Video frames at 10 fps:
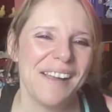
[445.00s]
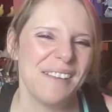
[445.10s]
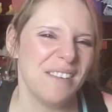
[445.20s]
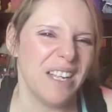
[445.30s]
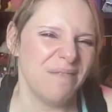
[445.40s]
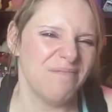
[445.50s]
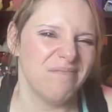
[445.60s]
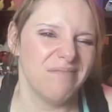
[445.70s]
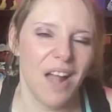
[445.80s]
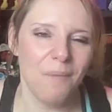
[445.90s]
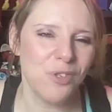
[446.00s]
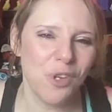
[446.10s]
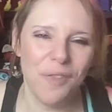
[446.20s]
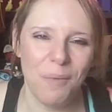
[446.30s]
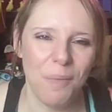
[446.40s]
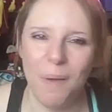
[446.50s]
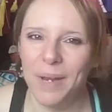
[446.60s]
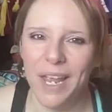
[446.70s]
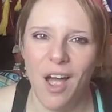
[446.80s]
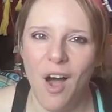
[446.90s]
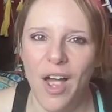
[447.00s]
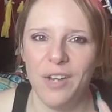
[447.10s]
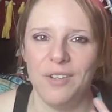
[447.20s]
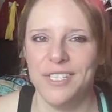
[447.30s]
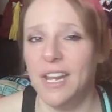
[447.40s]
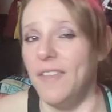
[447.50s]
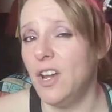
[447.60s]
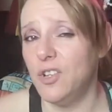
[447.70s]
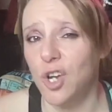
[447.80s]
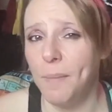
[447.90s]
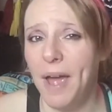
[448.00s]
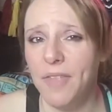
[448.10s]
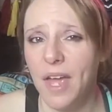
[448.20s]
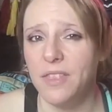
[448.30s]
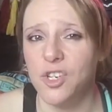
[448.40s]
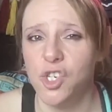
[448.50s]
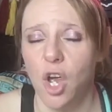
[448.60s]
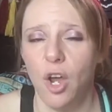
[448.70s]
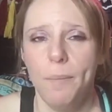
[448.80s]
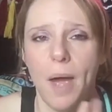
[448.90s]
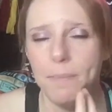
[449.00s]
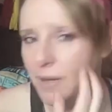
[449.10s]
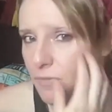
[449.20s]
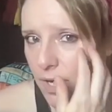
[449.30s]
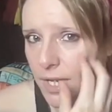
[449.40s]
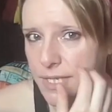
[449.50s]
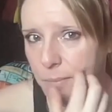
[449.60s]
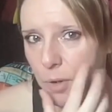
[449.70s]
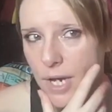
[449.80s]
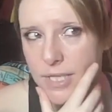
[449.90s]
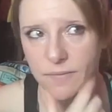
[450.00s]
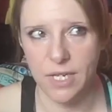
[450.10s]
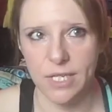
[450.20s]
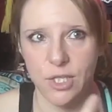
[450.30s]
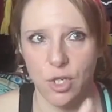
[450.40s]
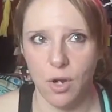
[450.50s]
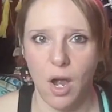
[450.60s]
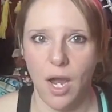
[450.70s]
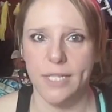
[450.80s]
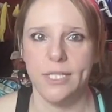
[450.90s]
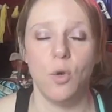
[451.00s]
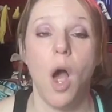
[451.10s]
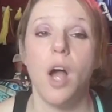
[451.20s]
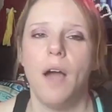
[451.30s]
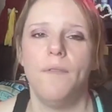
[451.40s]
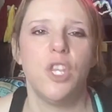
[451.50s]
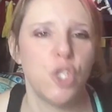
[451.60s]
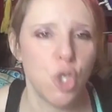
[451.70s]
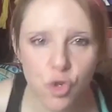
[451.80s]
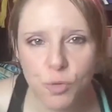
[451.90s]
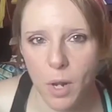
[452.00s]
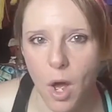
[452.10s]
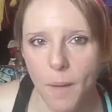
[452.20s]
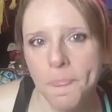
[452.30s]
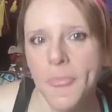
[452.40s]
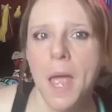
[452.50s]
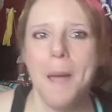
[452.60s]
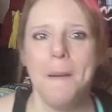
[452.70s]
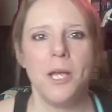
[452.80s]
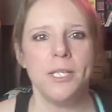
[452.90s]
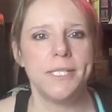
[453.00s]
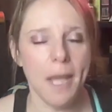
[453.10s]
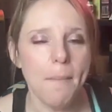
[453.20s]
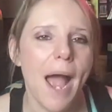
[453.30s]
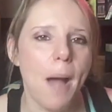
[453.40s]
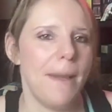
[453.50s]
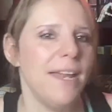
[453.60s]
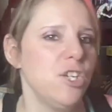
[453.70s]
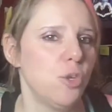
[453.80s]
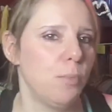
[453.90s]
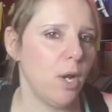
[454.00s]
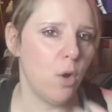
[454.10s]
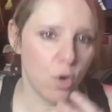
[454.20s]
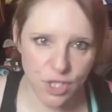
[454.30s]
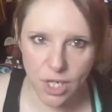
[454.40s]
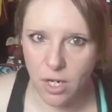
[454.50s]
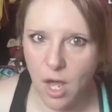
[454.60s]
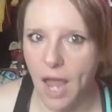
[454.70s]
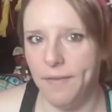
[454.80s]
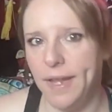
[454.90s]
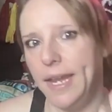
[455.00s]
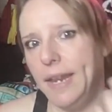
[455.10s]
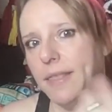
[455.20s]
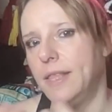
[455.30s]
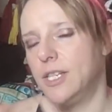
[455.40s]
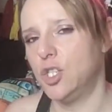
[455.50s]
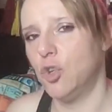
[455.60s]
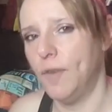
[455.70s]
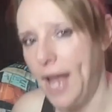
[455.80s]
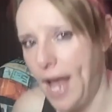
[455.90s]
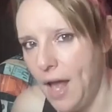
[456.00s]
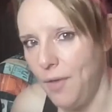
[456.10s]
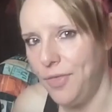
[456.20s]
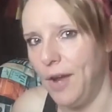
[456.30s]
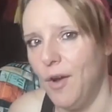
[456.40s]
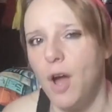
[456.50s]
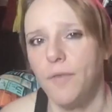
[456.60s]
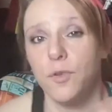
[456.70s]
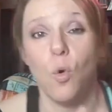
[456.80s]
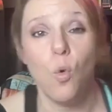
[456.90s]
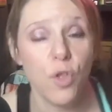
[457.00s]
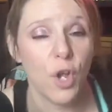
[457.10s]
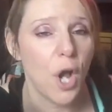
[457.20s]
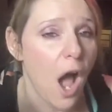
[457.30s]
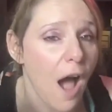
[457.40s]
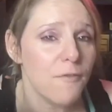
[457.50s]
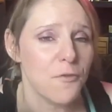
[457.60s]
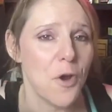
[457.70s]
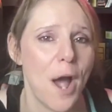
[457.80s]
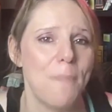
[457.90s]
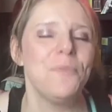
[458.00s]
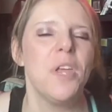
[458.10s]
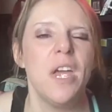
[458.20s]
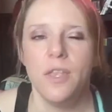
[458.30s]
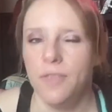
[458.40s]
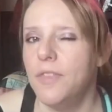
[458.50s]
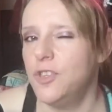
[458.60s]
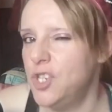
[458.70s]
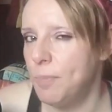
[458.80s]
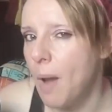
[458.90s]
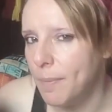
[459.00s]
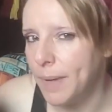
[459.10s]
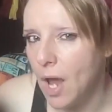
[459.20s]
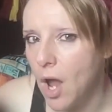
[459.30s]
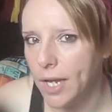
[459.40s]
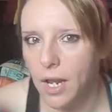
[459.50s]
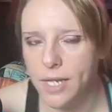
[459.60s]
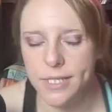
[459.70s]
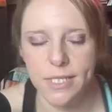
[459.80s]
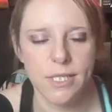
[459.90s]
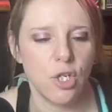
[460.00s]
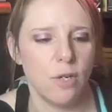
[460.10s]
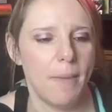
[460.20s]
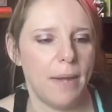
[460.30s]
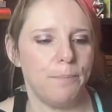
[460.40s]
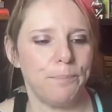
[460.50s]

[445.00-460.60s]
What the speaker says: Like, I'm sure they were probably her idols. Now, they don't talk about that in the show, but I'd be really surprised if these two guys who uncovered this huge plot somehow managed to bring it all to life and get the story out there after all the cover-up, that she probably idolized these two men.